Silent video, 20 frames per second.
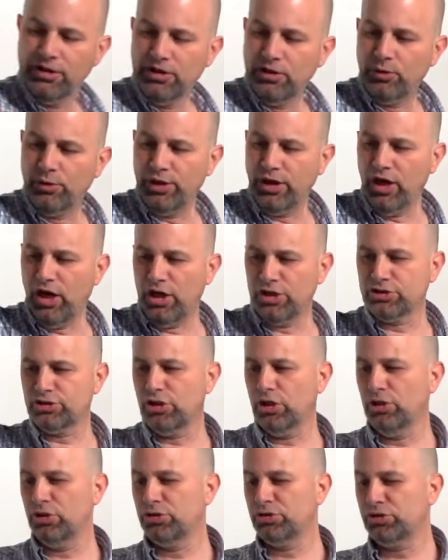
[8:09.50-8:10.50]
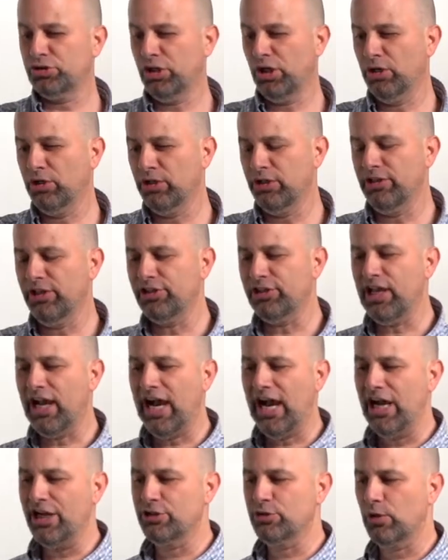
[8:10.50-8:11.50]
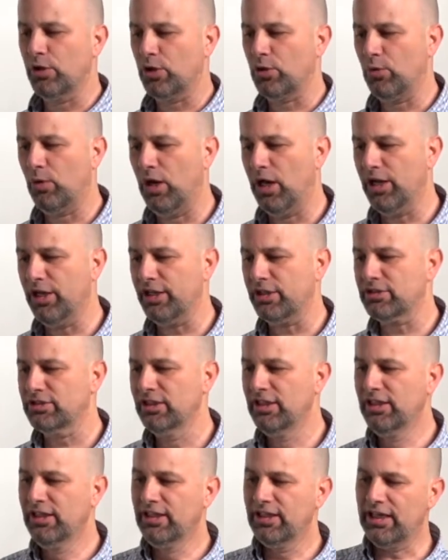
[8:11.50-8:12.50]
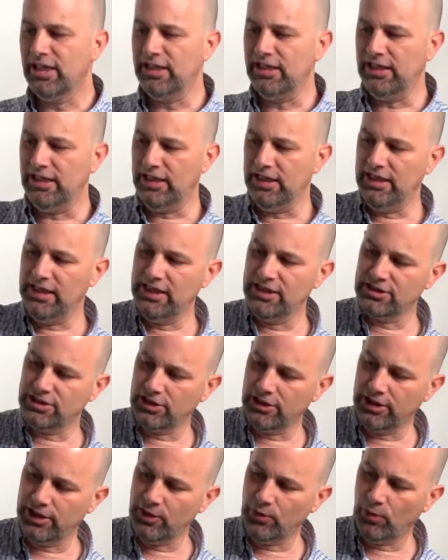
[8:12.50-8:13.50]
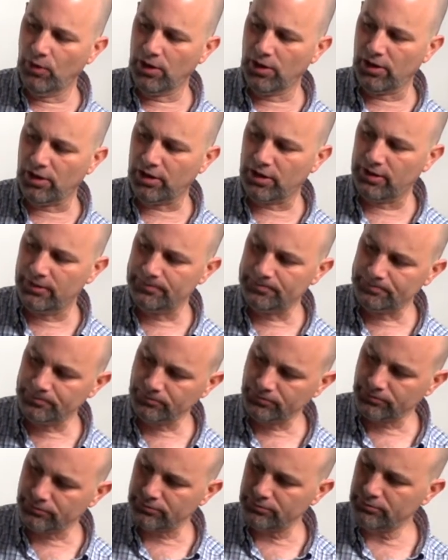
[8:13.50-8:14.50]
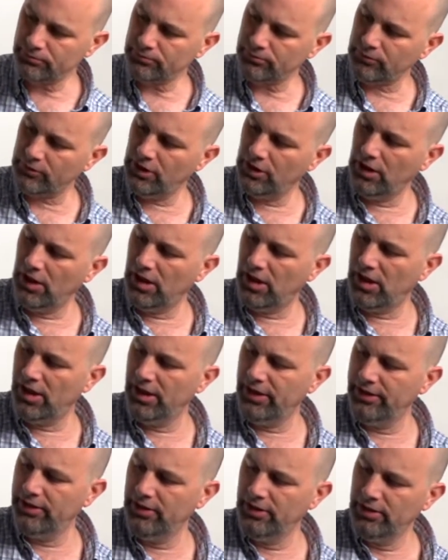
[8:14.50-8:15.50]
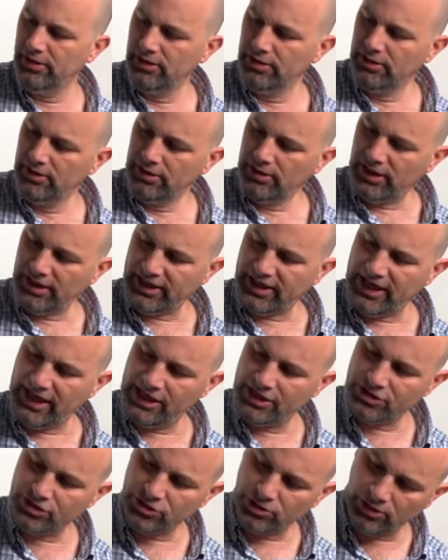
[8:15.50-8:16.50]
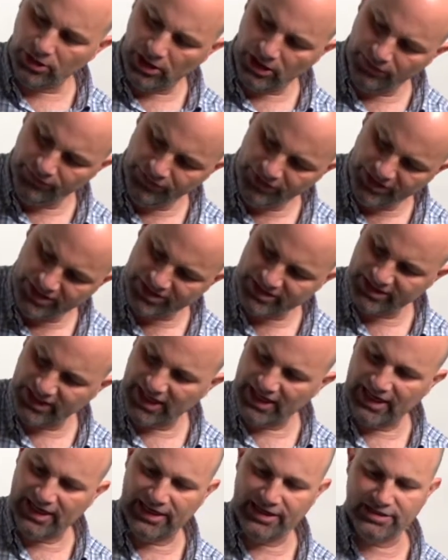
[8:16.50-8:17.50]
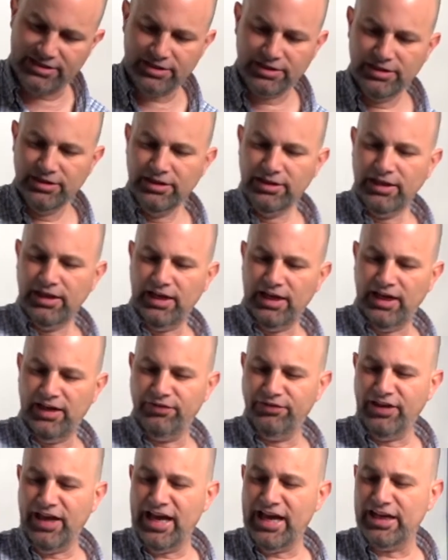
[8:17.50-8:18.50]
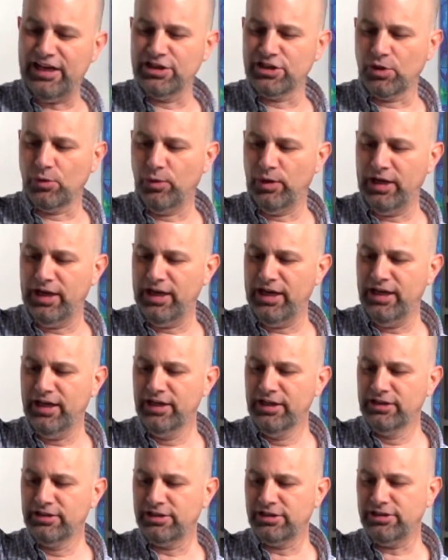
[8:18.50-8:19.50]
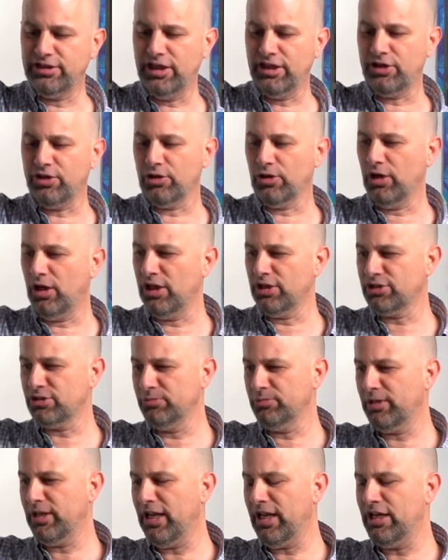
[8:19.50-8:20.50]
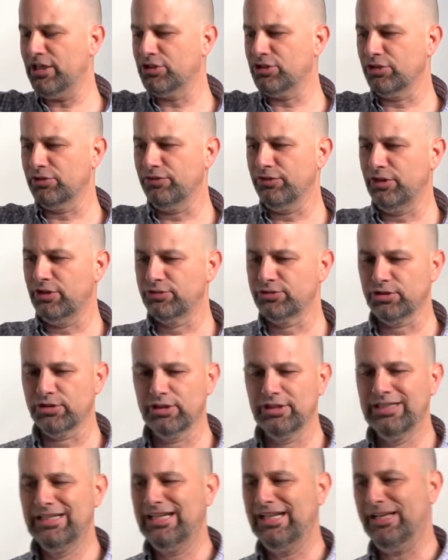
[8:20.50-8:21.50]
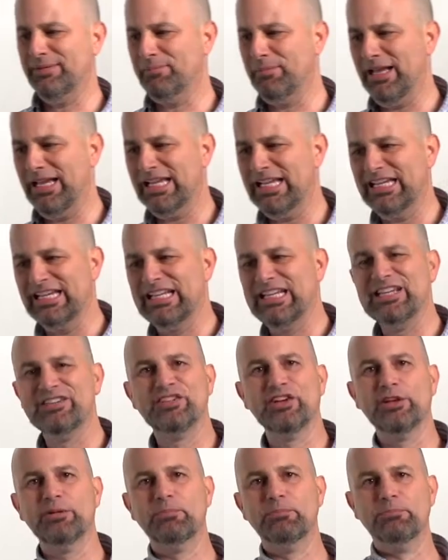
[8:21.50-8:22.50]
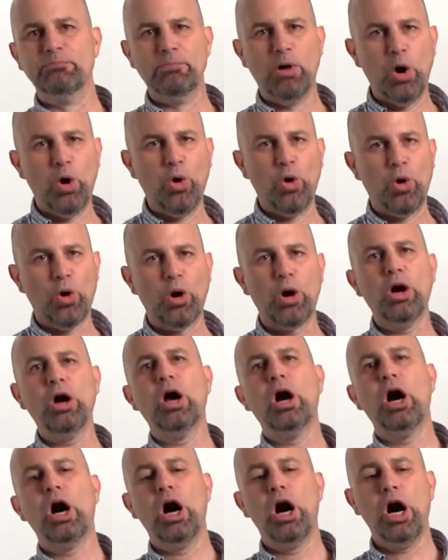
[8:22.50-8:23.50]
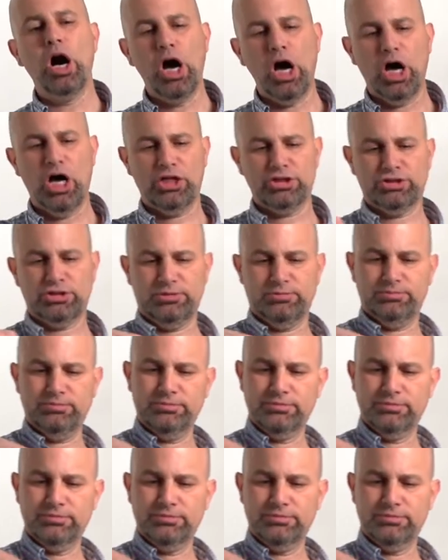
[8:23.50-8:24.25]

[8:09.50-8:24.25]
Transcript: We also show you that the Hydra Aquatics can easily work on a canister of this size. And that is a way to take your awesome canister filter and make it even more awesome.